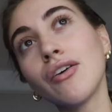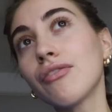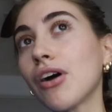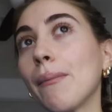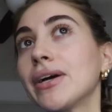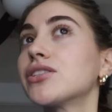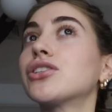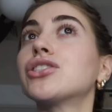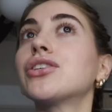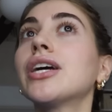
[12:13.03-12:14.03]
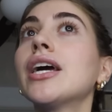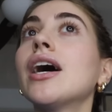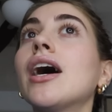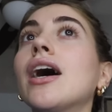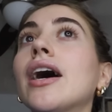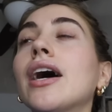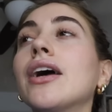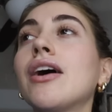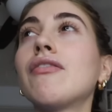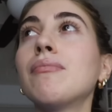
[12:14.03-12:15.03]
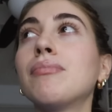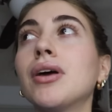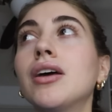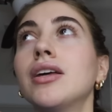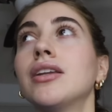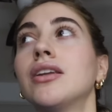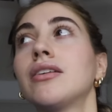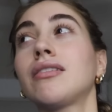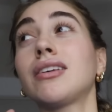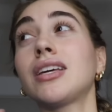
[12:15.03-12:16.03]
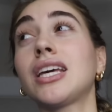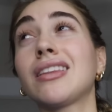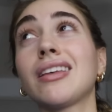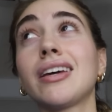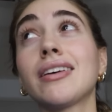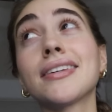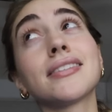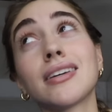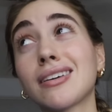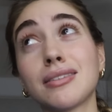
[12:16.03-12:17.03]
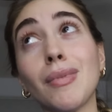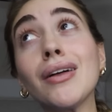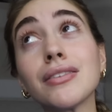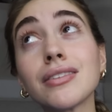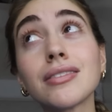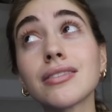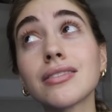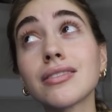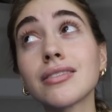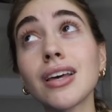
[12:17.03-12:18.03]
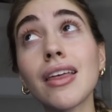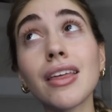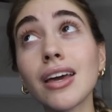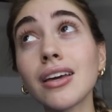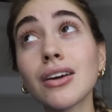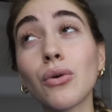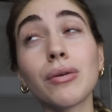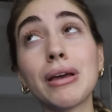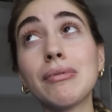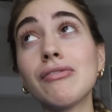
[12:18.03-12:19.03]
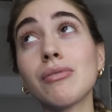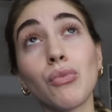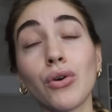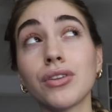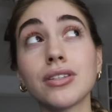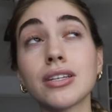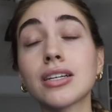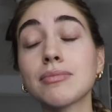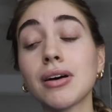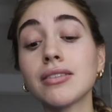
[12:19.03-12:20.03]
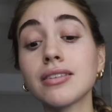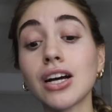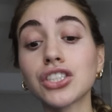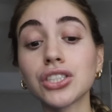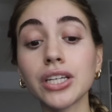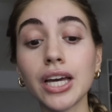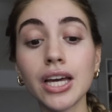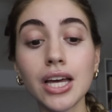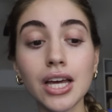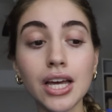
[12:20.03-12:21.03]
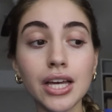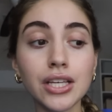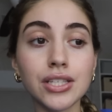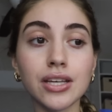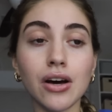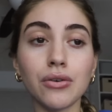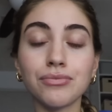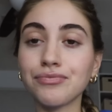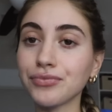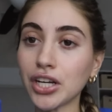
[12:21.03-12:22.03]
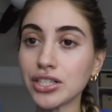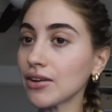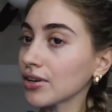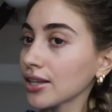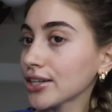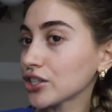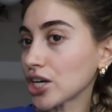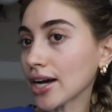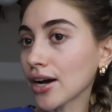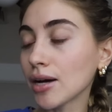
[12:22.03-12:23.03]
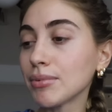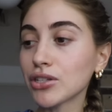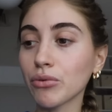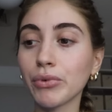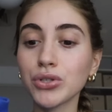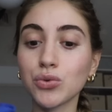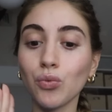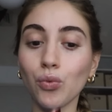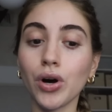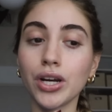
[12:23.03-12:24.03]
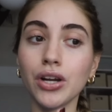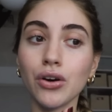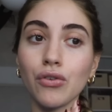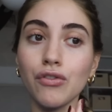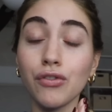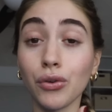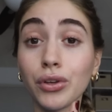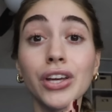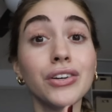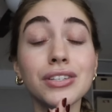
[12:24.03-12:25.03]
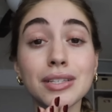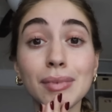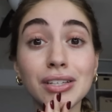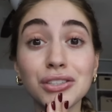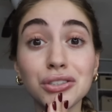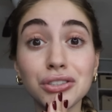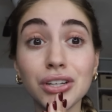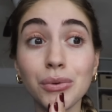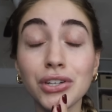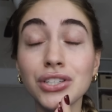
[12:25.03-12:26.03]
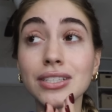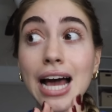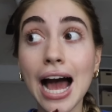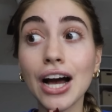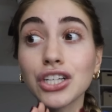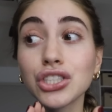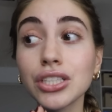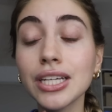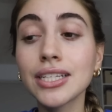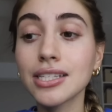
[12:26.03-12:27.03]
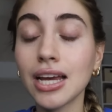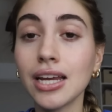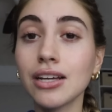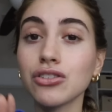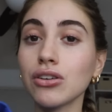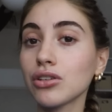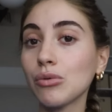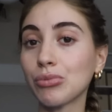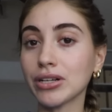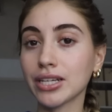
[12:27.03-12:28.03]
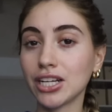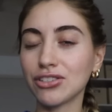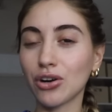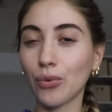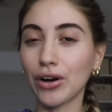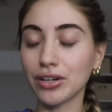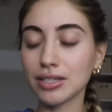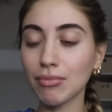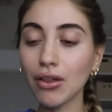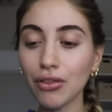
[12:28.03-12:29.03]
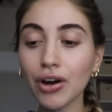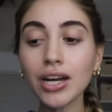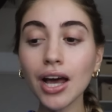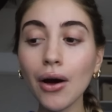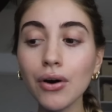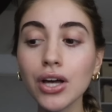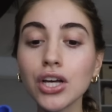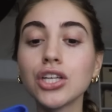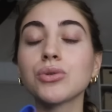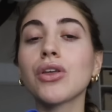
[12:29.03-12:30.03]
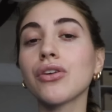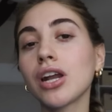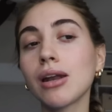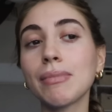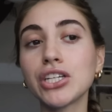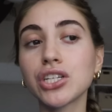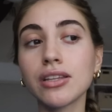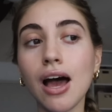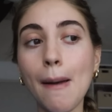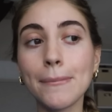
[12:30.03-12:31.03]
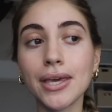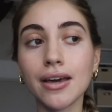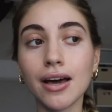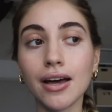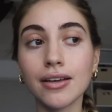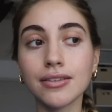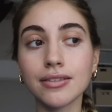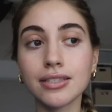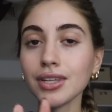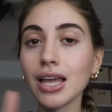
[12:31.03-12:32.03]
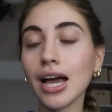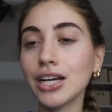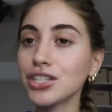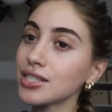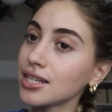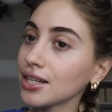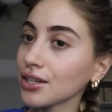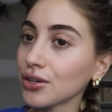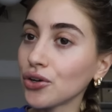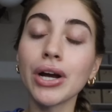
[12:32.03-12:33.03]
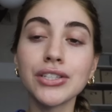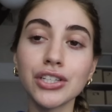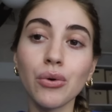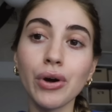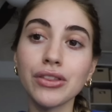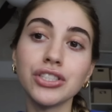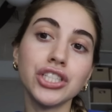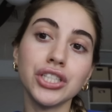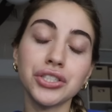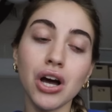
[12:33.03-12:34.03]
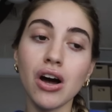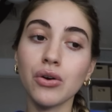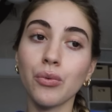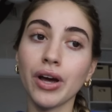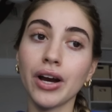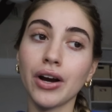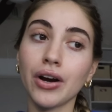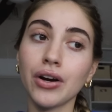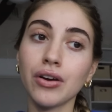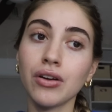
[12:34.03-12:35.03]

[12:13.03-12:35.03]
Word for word: from my surgery. I haven't been in like 6 months, I think, or maybe even more than 6 months actually. So I just have like a little checkup. It's almost one full year since my surgery, which is actually insane. It's also Breast Cancer Awareness Month right now, so I thought I'd mention that, because I just did a little brand deal with G-Shock where